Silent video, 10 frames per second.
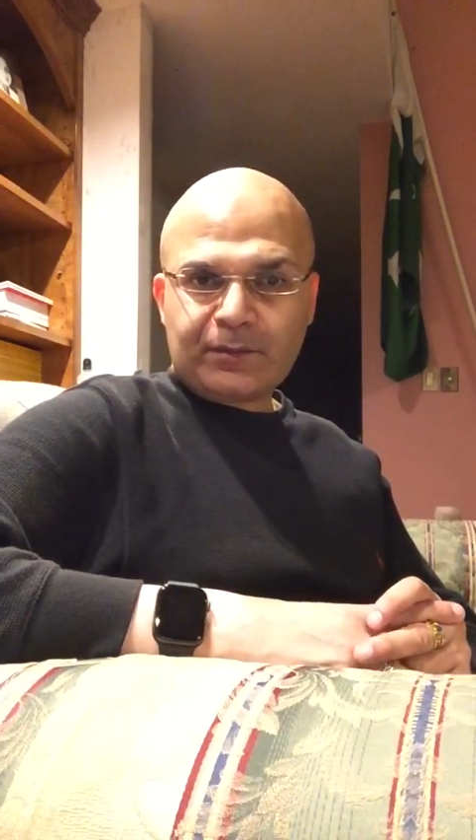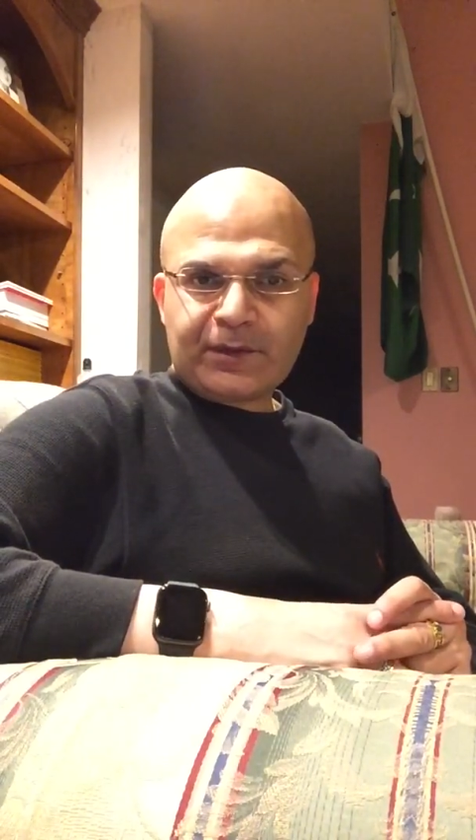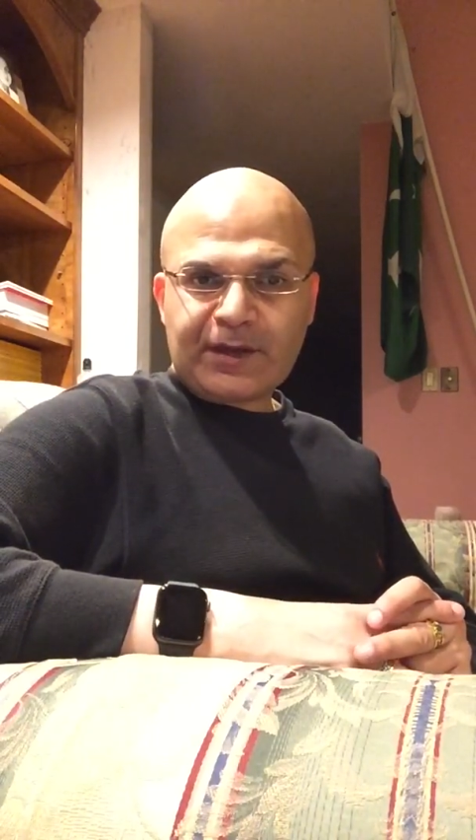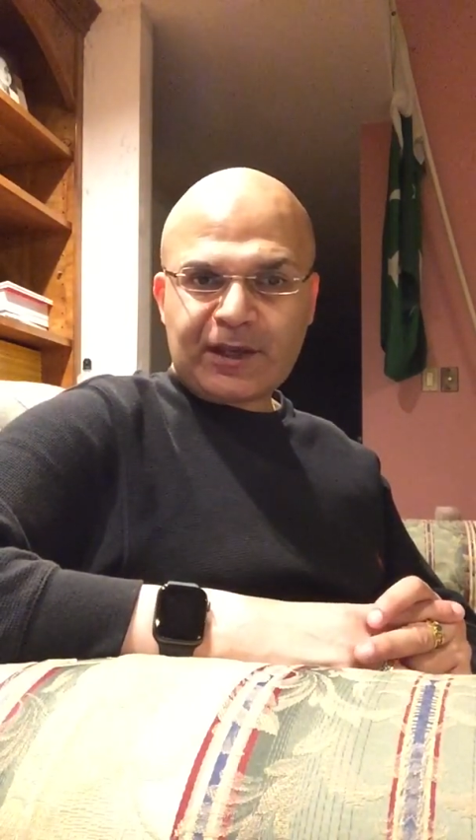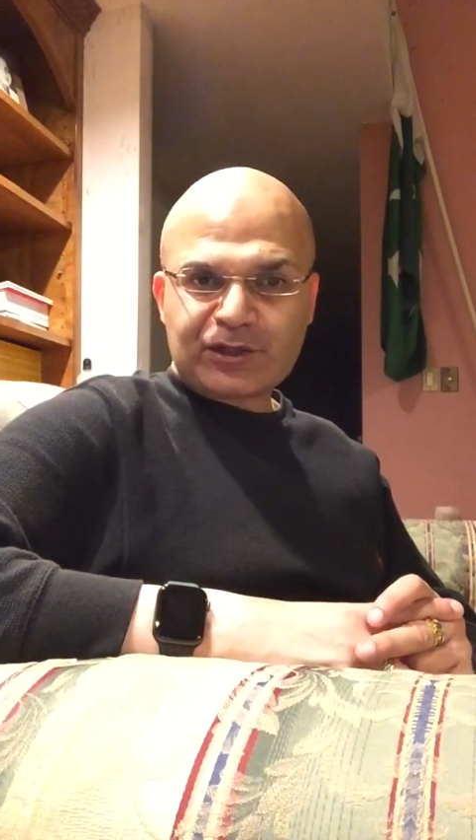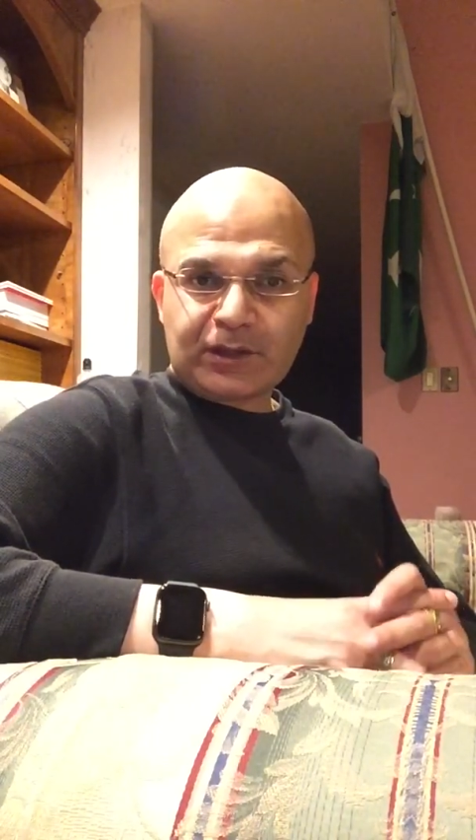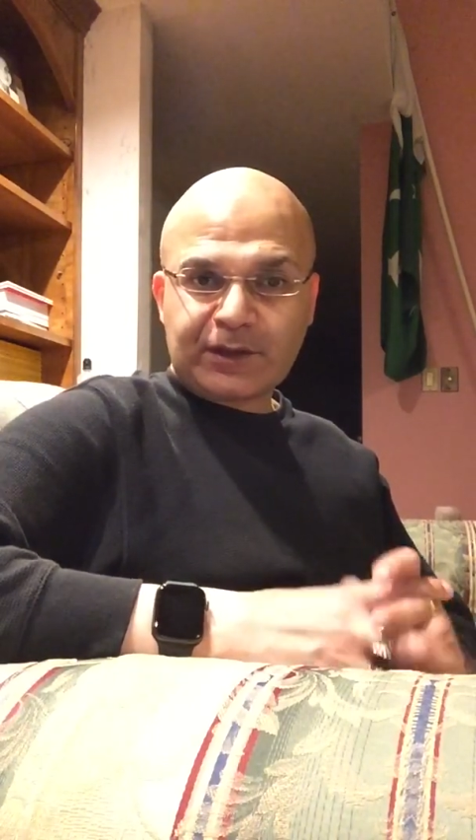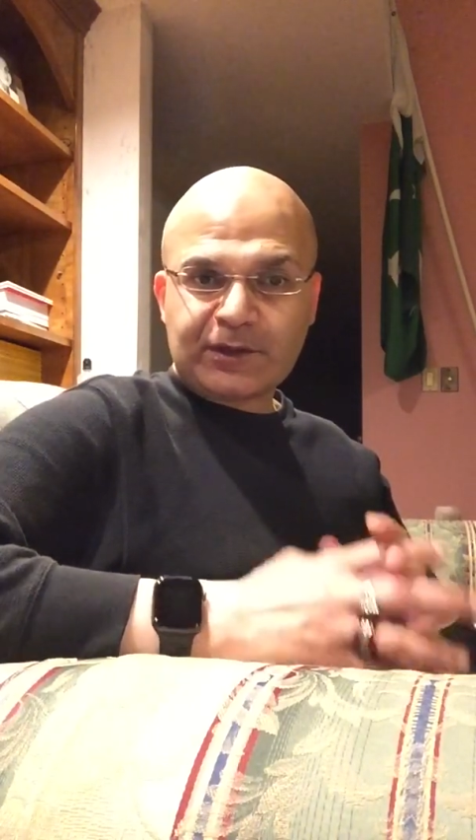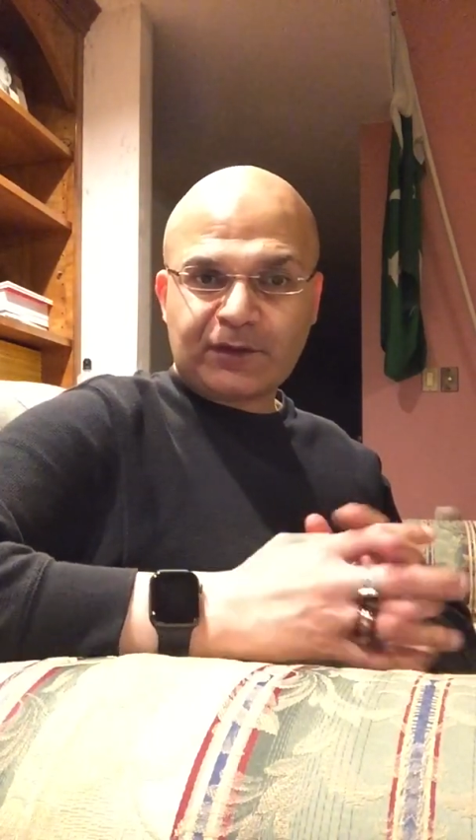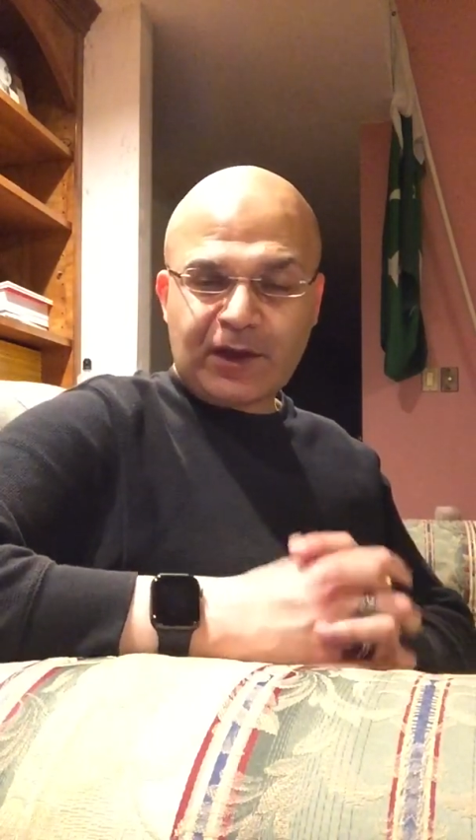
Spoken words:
national leader of